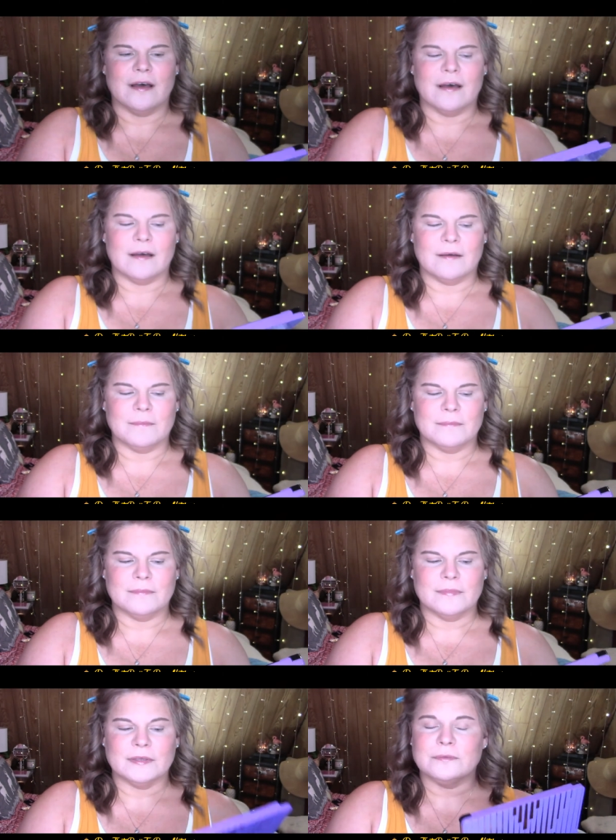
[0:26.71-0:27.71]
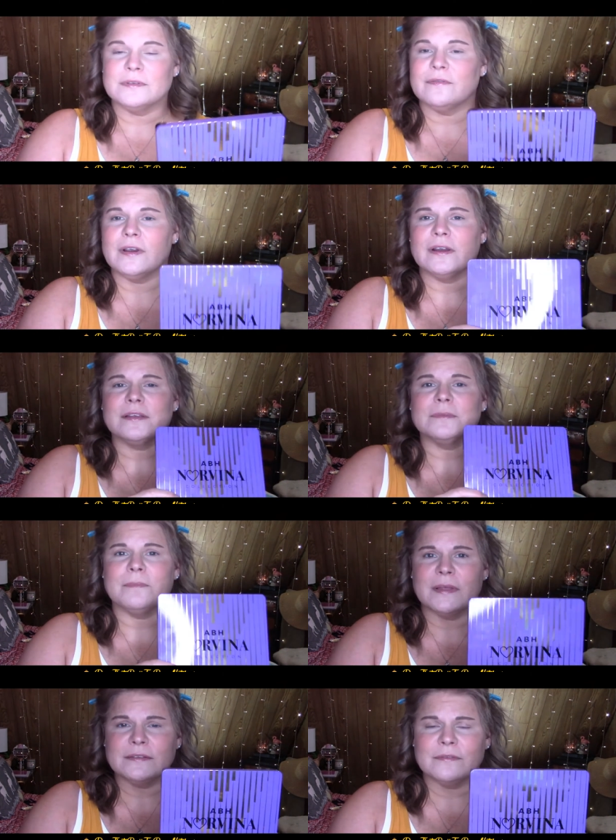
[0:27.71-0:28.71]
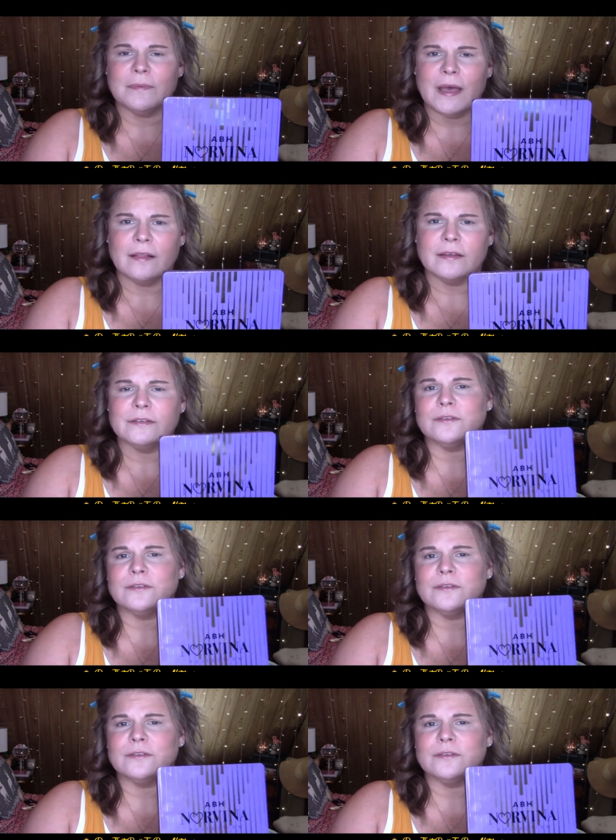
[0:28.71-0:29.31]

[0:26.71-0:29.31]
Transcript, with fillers: Um, this was a very expensive palette,